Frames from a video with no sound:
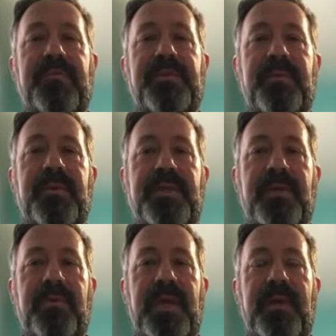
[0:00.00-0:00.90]
some of these
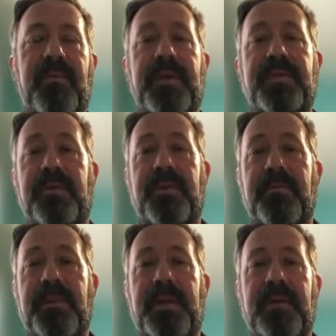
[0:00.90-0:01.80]
other gateways are going to
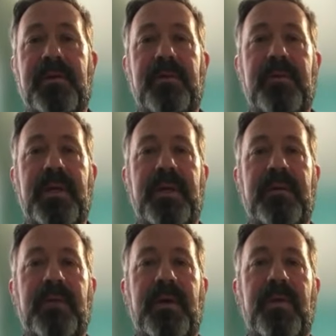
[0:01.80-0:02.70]
be, including
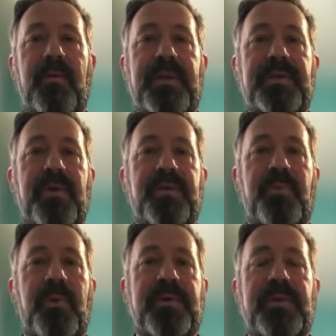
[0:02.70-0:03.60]
uh, the West Coast
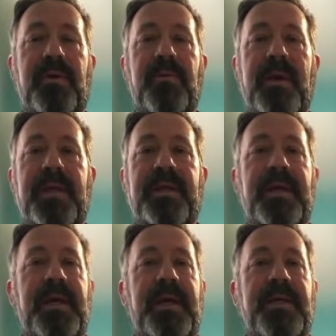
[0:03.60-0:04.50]
ports. Now, granted,
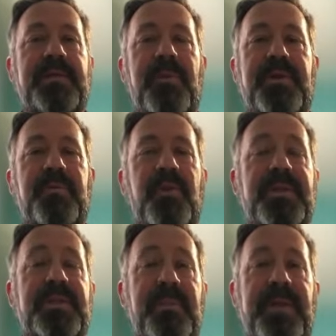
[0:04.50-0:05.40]
it's much more
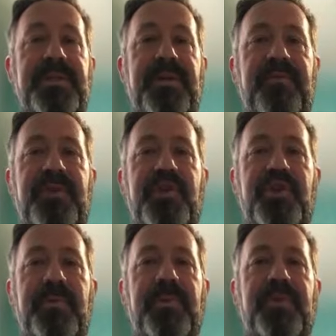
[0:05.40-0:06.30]
expensive to
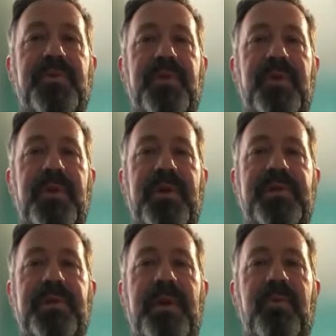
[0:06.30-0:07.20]
ship those
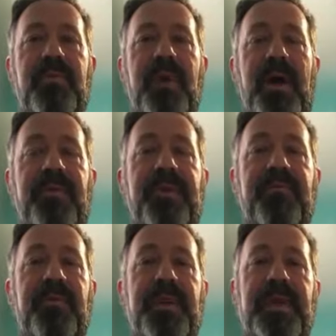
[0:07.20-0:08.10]
goods and reroute them
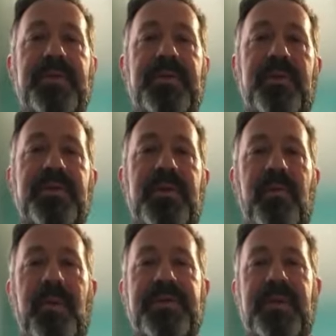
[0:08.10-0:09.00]
from the East Coast to the
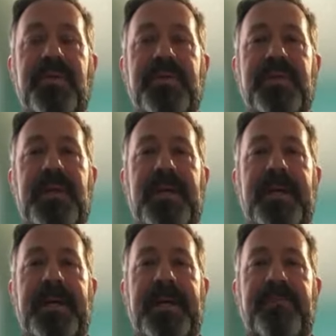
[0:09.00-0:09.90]
West Coast.
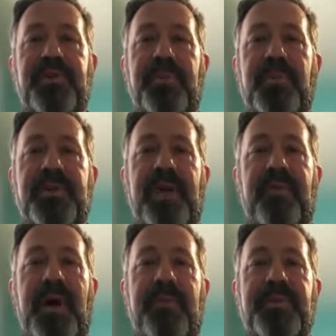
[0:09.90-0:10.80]
Um, shippers have
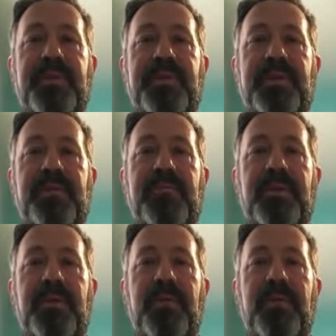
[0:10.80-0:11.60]
options in, you know,